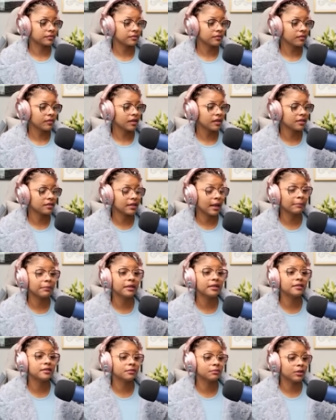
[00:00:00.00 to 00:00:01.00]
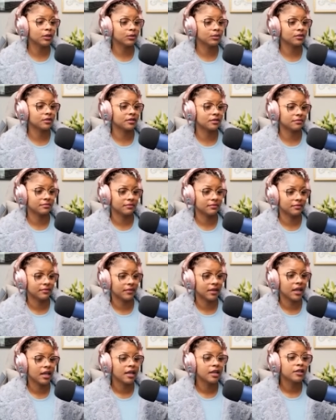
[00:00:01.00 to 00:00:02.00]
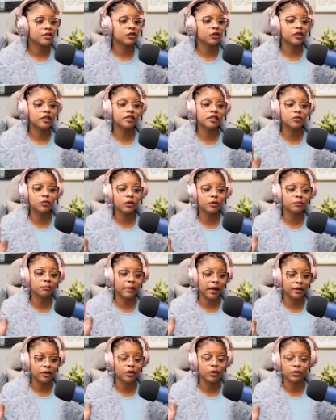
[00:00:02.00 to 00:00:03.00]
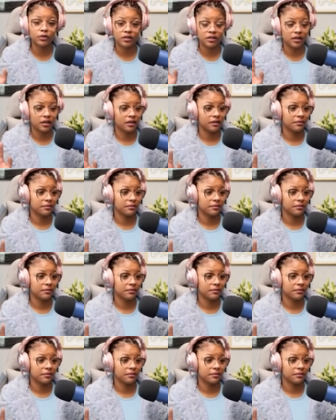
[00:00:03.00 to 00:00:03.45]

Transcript: because I made some notes. So this is what my notes say.